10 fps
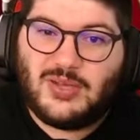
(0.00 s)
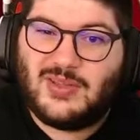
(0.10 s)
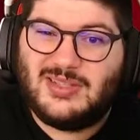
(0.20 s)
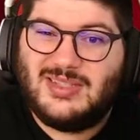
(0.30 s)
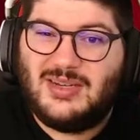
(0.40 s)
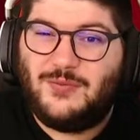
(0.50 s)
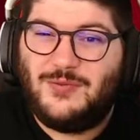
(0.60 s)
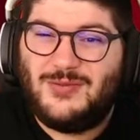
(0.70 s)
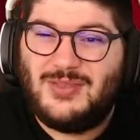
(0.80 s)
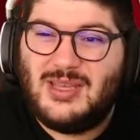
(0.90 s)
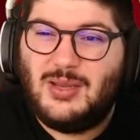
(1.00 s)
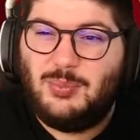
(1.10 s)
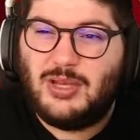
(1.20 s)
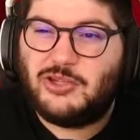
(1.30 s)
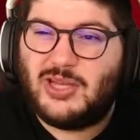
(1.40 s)
They've conceded 15
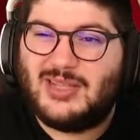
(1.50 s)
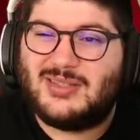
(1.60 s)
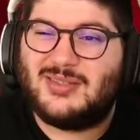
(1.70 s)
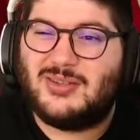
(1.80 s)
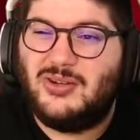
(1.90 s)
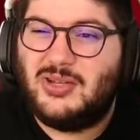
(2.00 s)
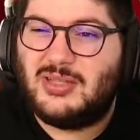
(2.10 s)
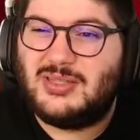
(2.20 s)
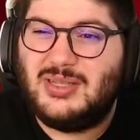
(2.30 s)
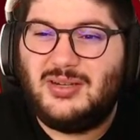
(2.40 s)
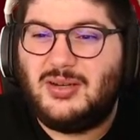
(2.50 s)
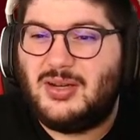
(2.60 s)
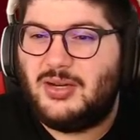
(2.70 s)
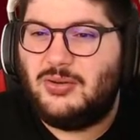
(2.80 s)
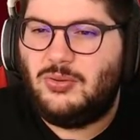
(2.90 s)
big chances and only conceded
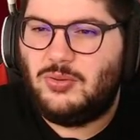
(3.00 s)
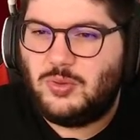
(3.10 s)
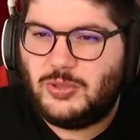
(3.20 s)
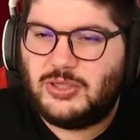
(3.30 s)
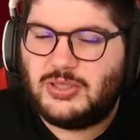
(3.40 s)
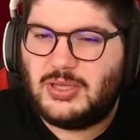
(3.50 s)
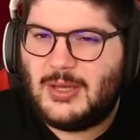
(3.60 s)
9 goals, which is...